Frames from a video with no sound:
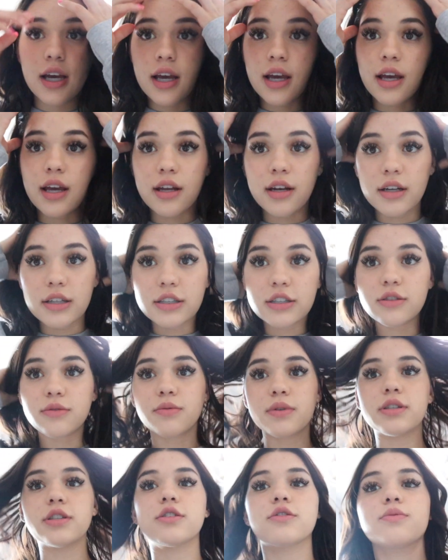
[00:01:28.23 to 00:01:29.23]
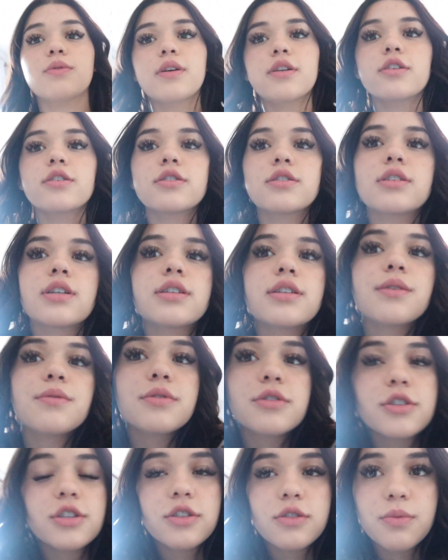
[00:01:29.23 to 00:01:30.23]
And I switched sweaters because I
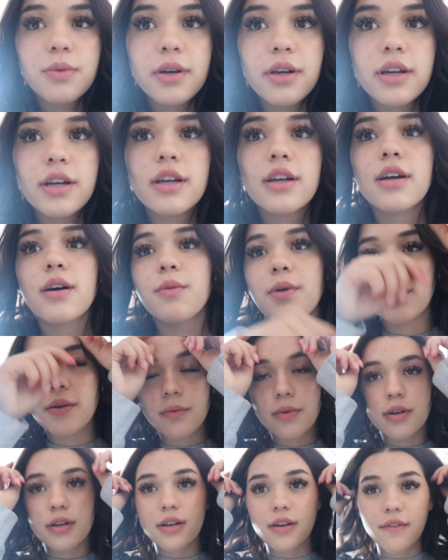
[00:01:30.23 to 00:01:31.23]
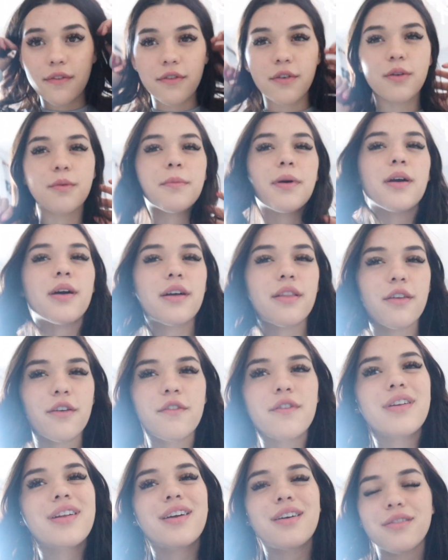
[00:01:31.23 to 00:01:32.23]
was just wearing a white one for my other
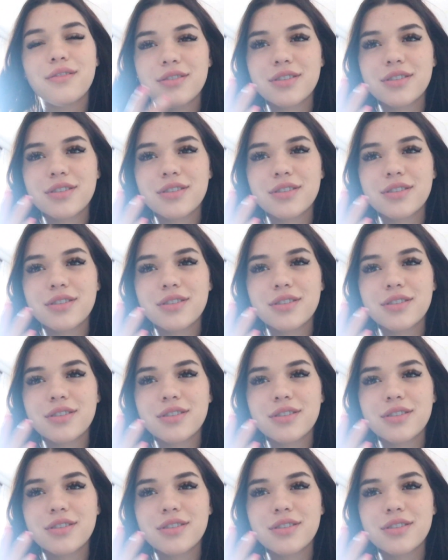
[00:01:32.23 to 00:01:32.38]
video,